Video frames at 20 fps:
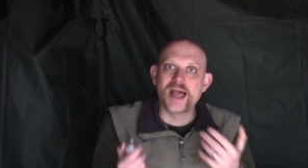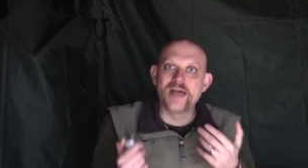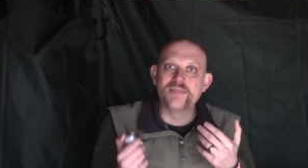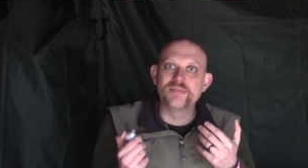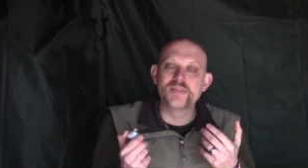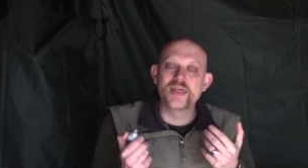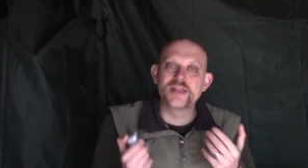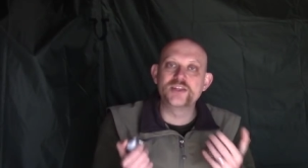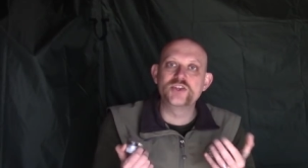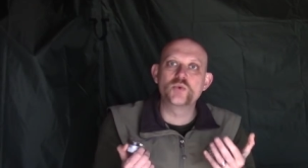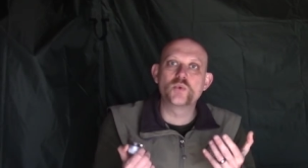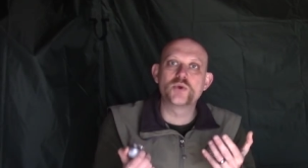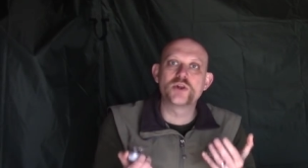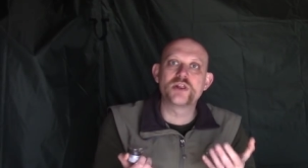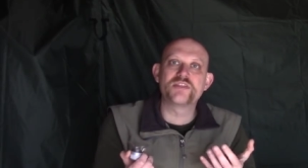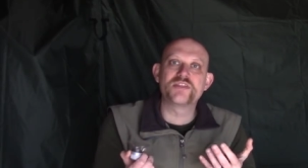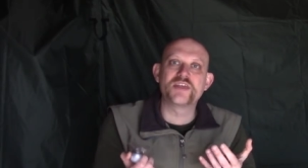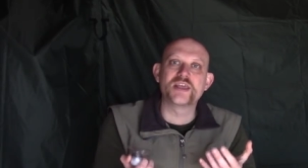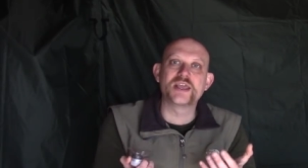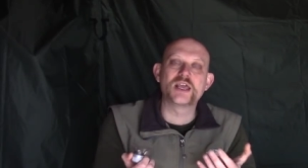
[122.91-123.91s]
and then you want
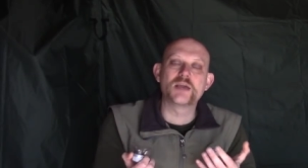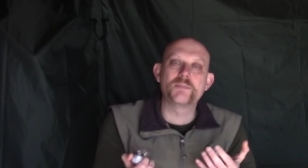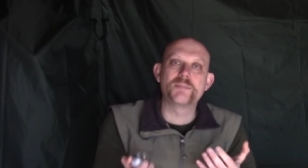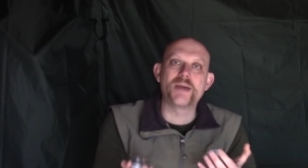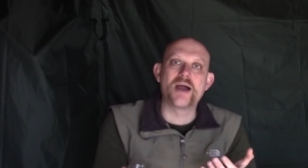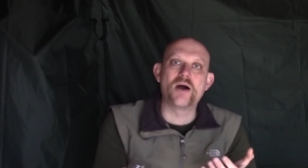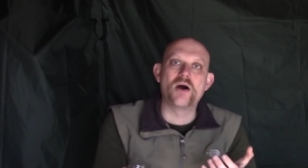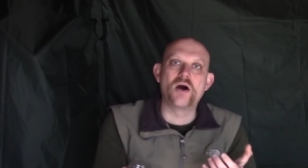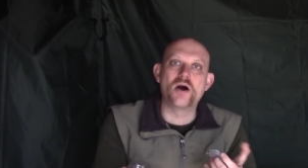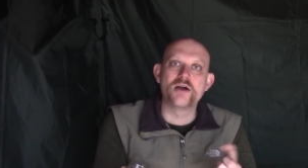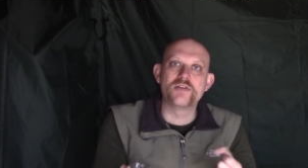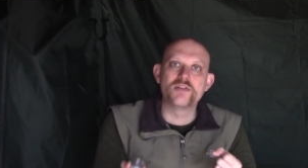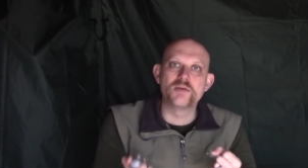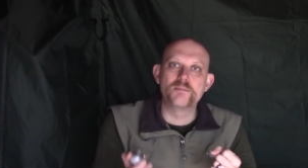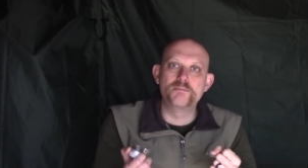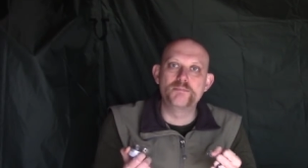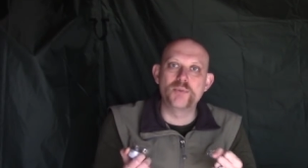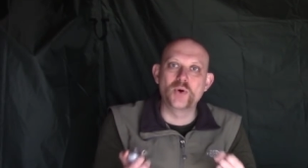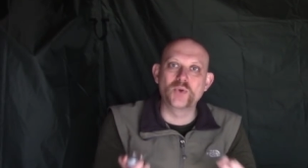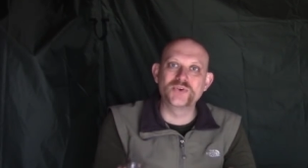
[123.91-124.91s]
to think about either
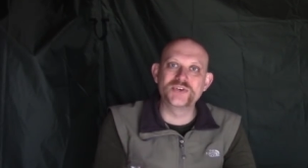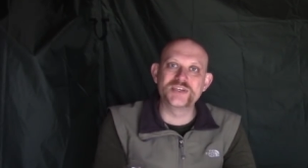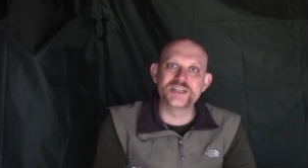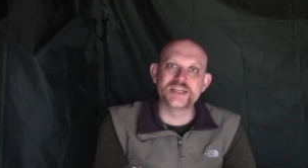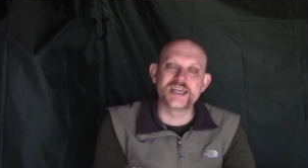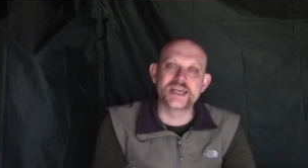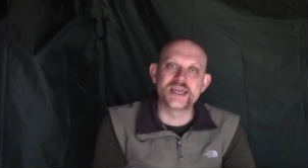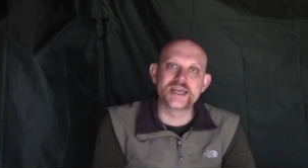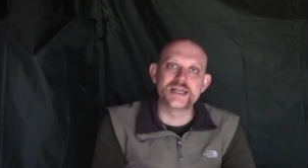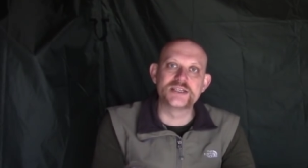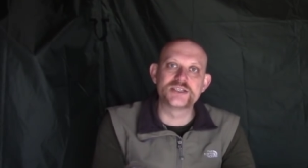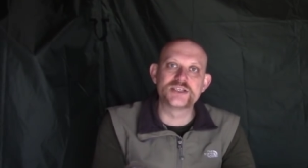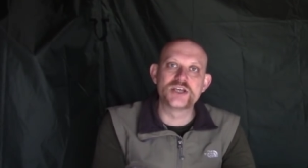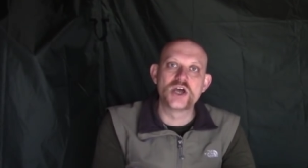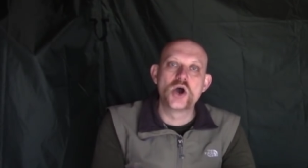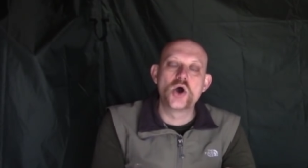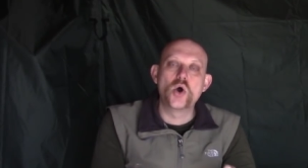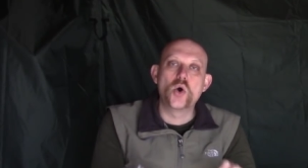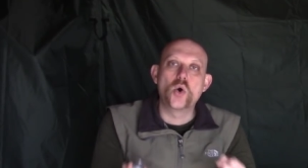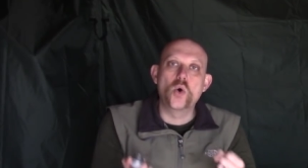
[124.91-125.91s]
bonding it
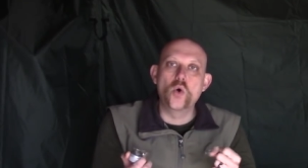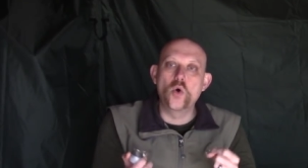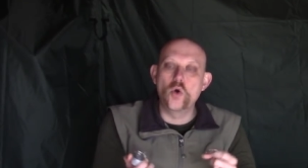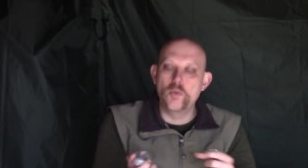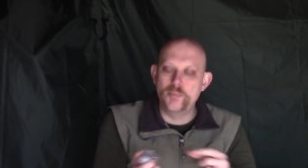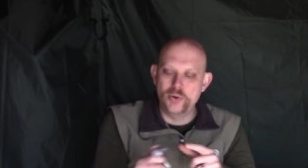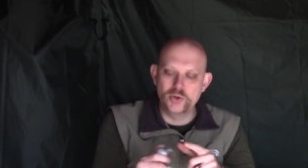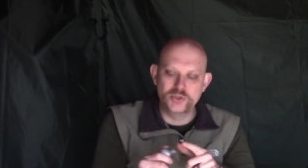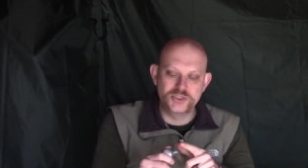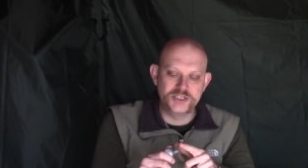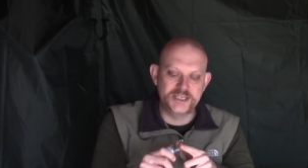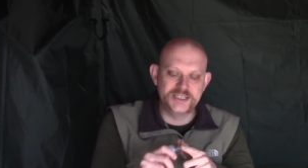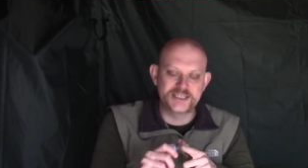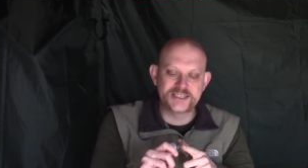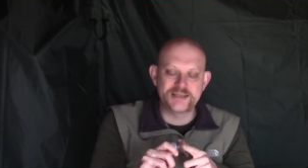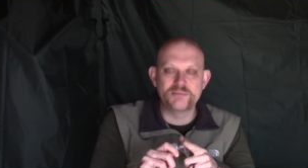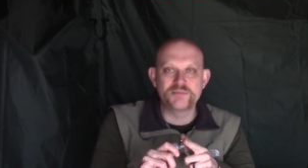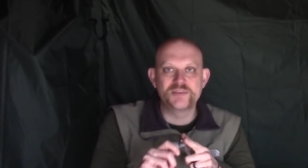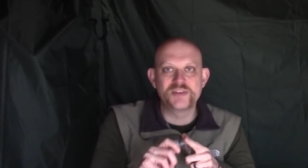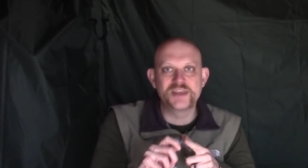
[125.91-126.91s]
or putting
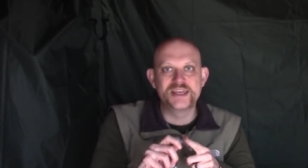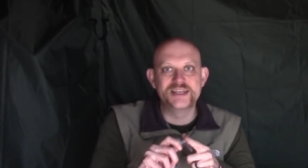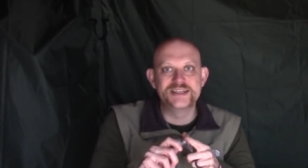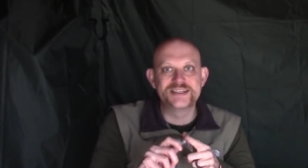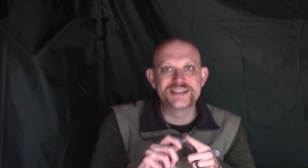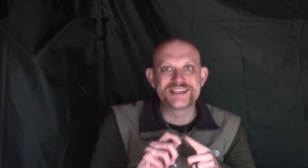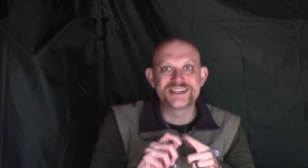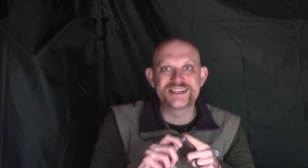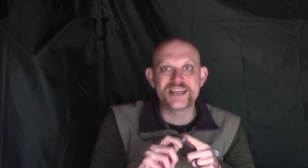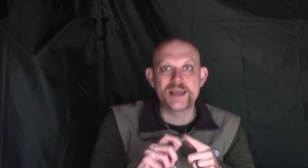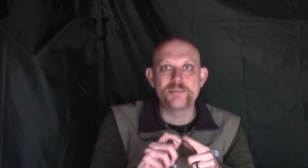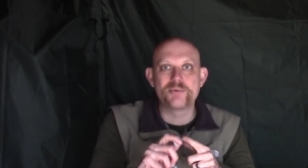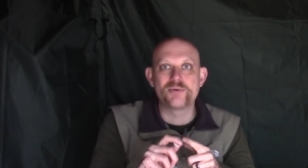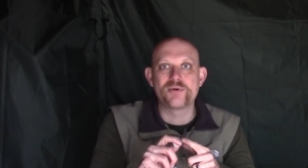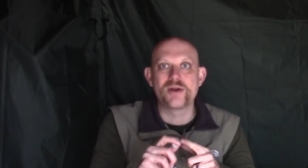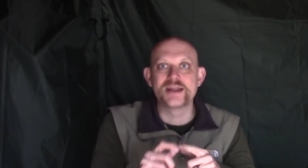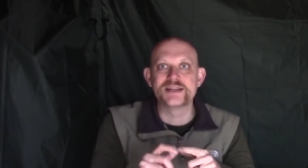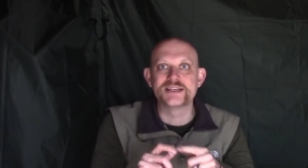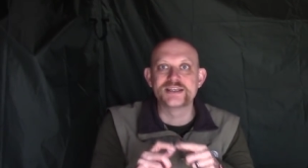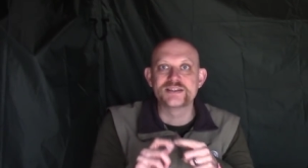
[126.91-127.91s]
something in to
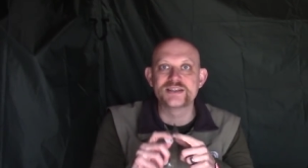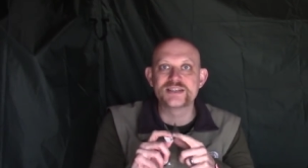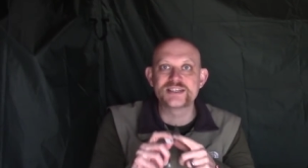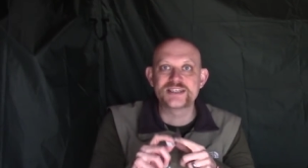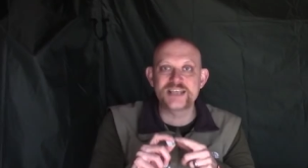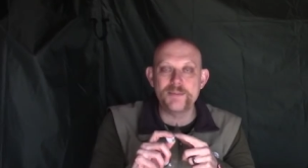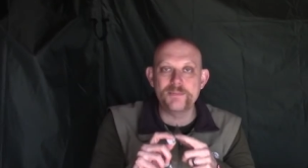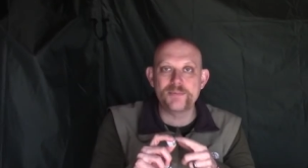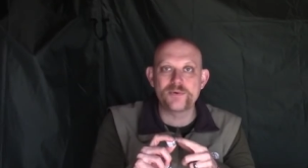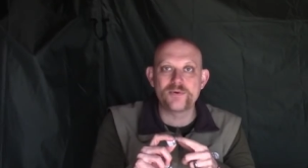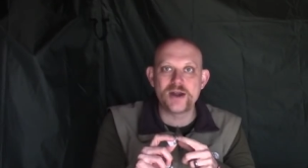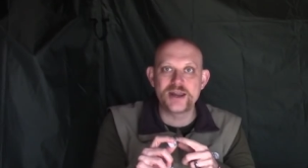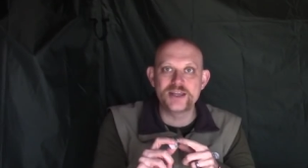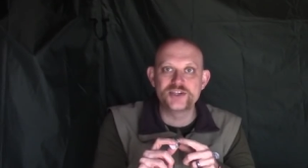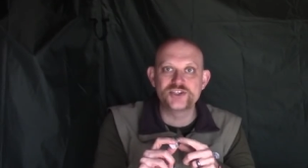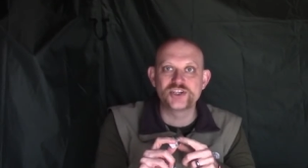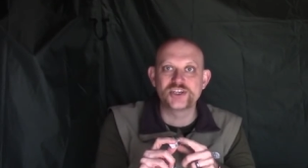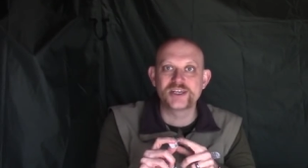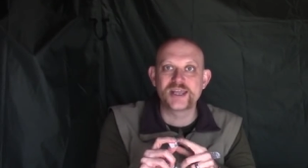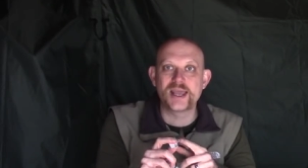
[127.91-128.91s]
separate it. The
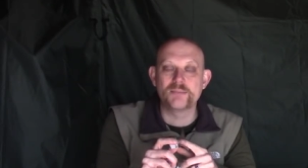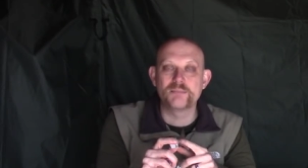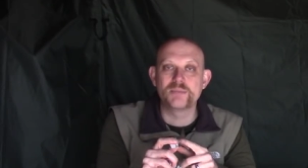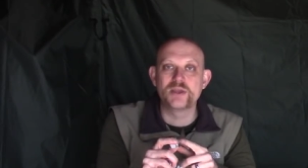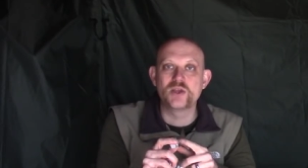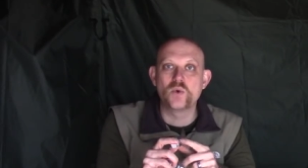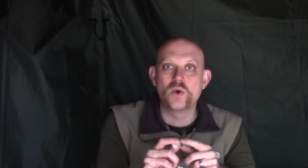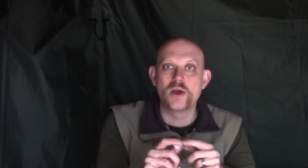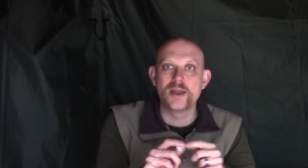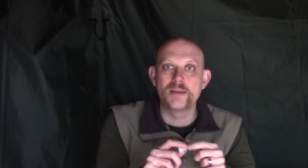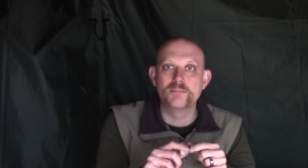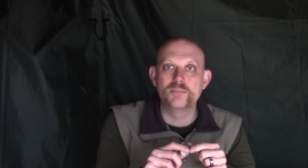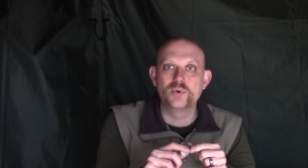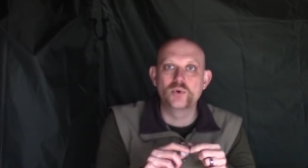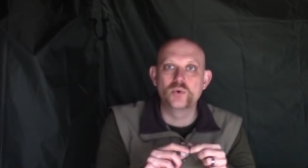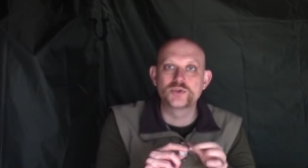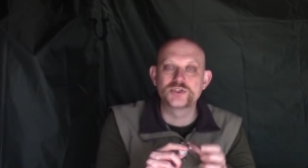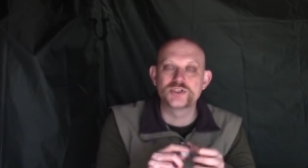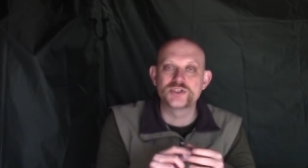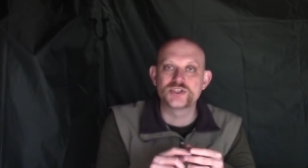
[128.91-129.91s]
separation can be quite
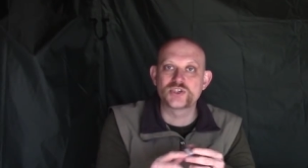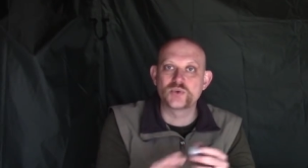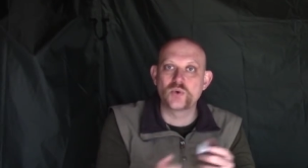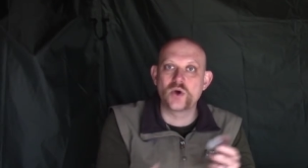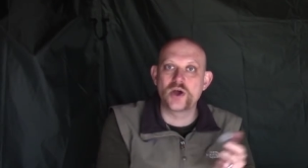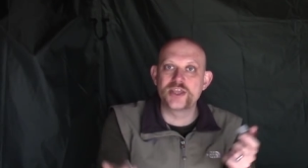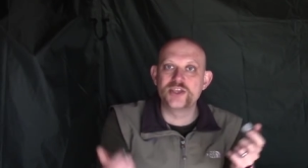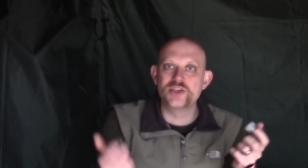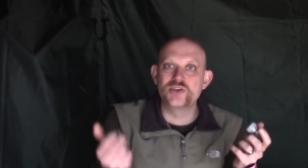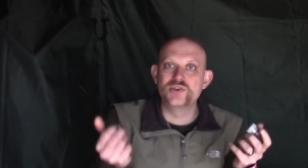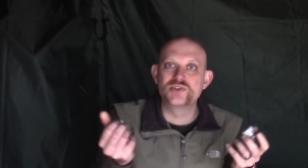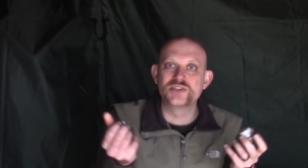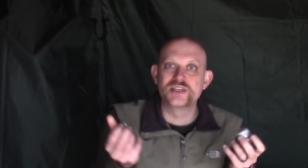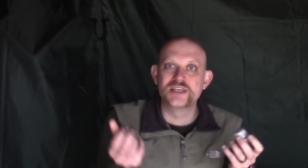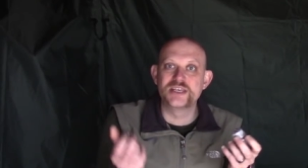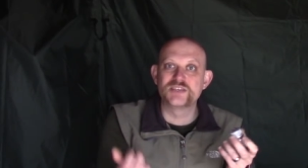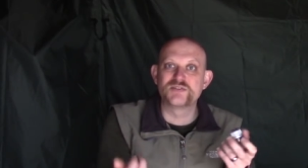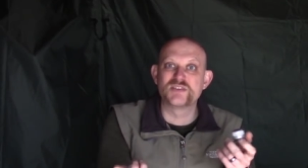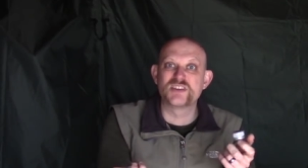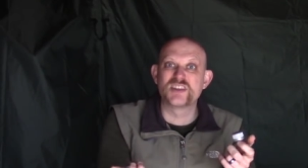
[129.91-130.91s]
important, so I use
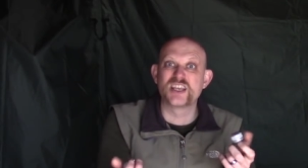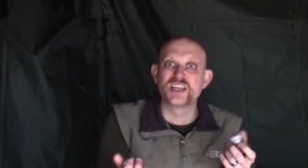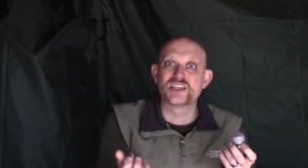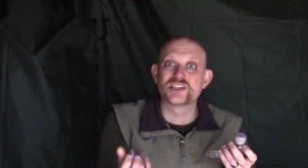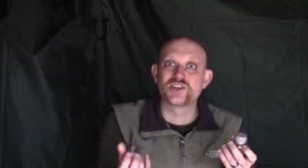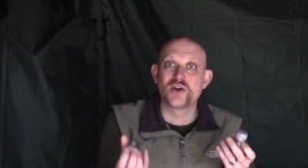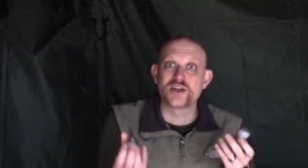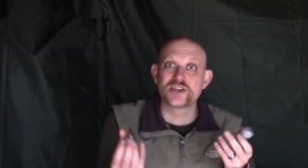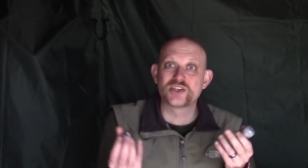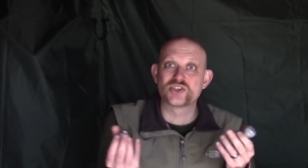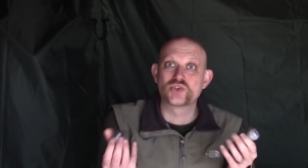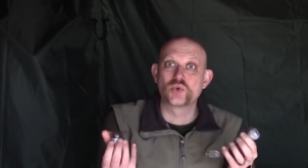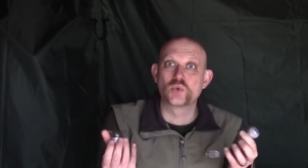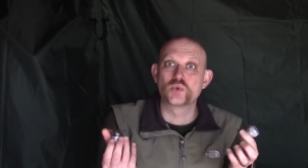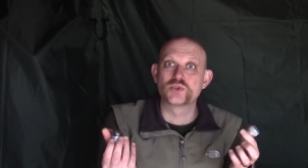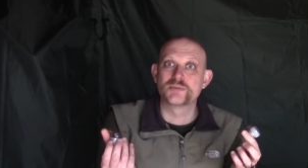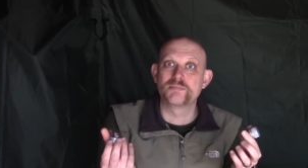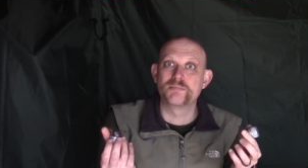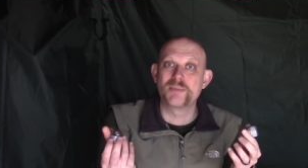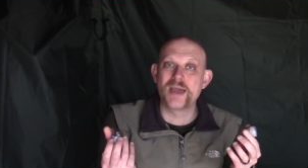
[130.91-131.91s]
these for things like
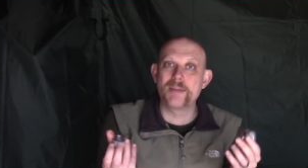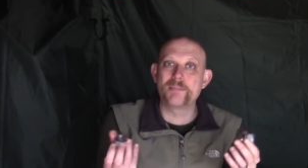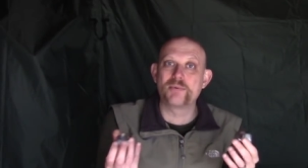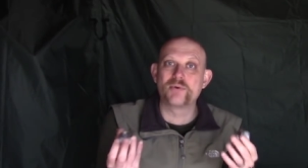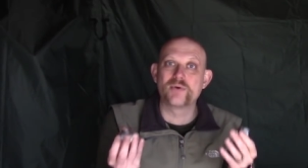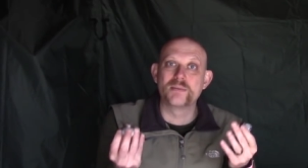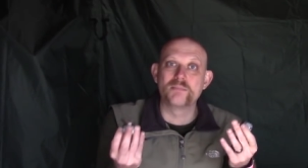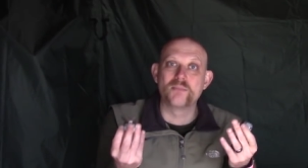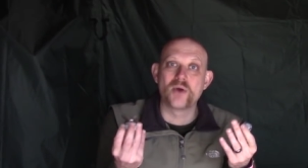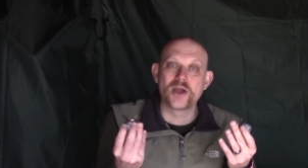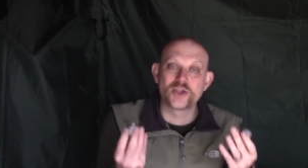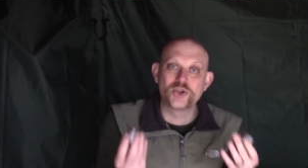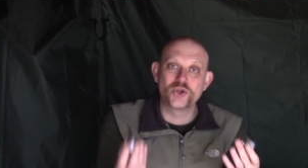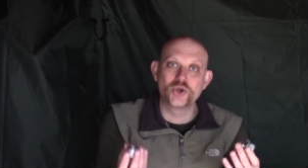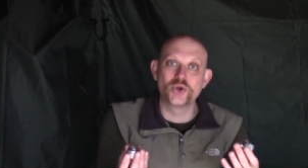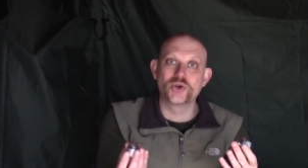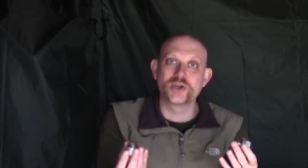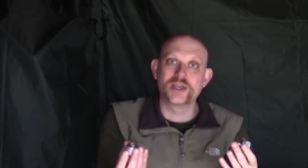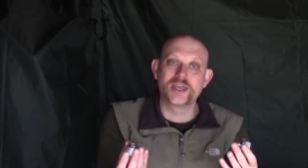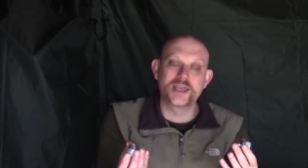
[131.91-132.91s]
salt and pepper in my
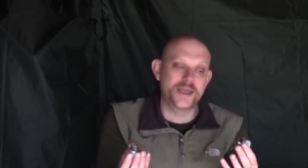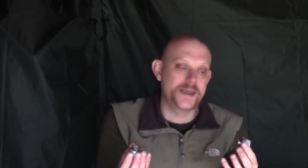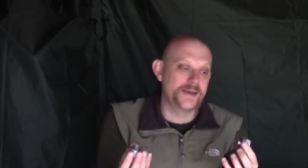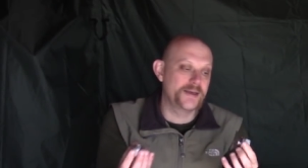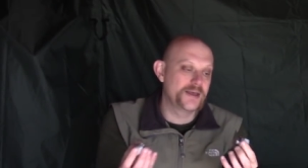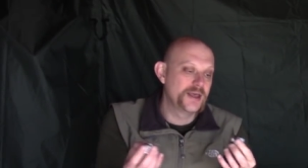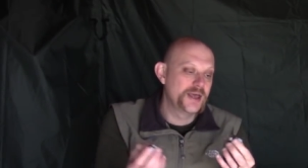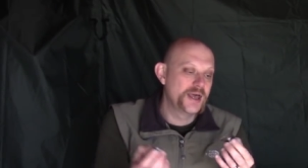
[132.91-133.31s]
cook kit.